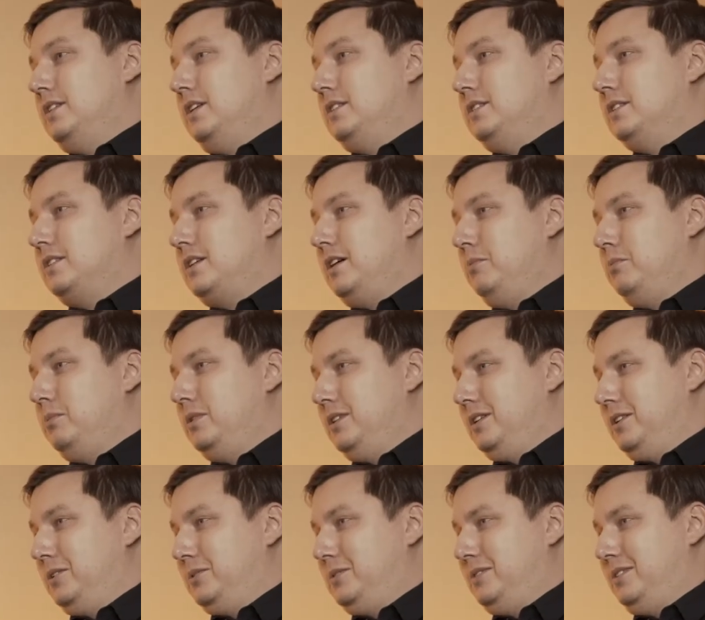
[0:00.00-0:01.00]
doesn't come
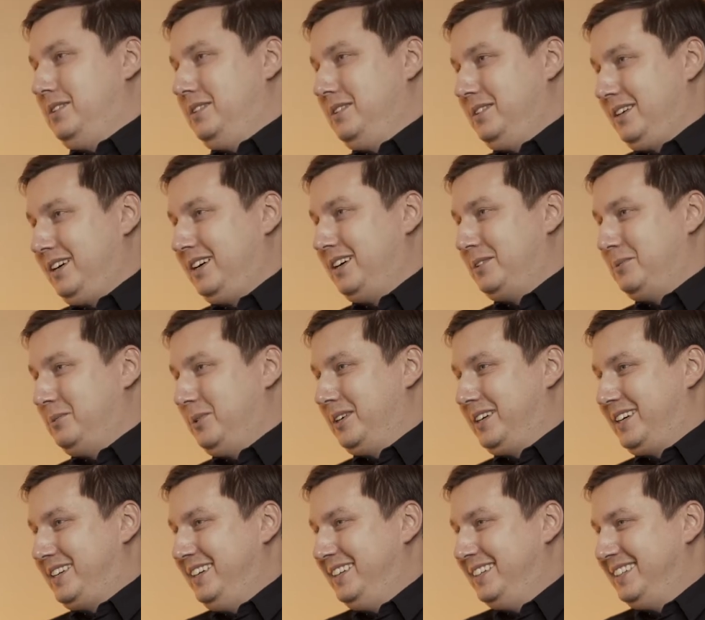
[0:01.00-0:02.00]
without hard work.